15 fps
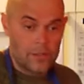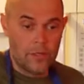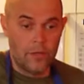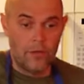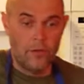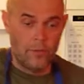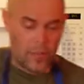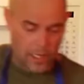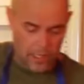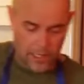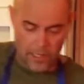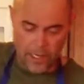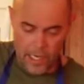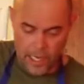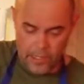so
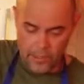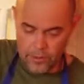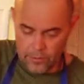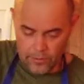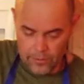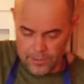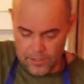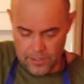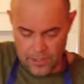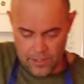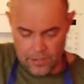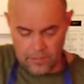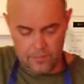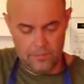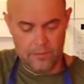my egg noodles are
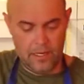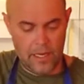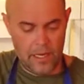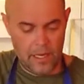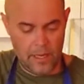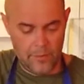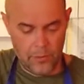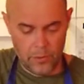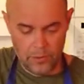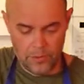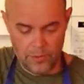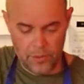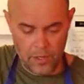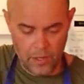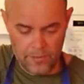done. I pulled
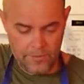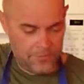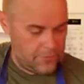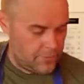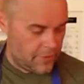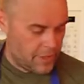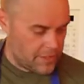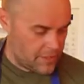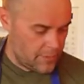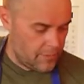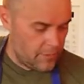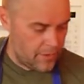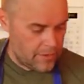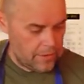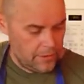them off, dressed them
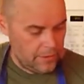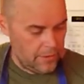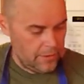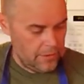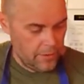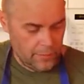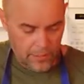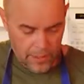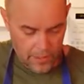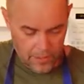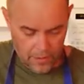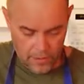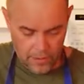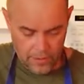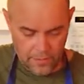with a little bit
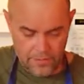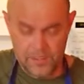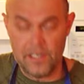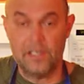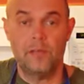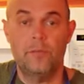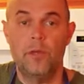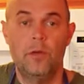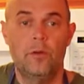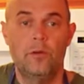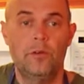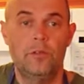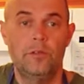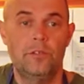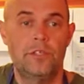of sesame
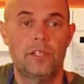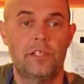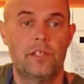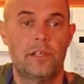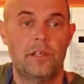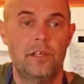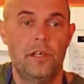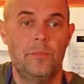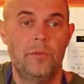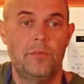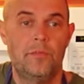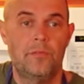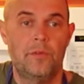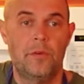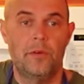oil just to keep
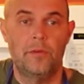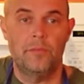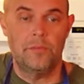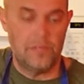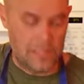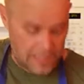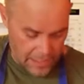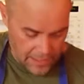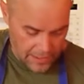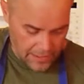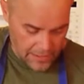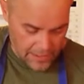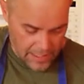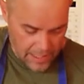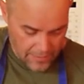them from sticking
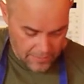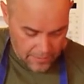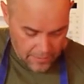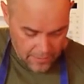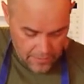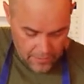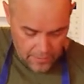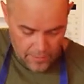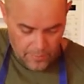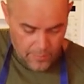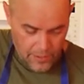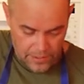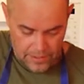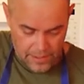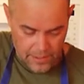together.
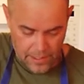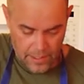But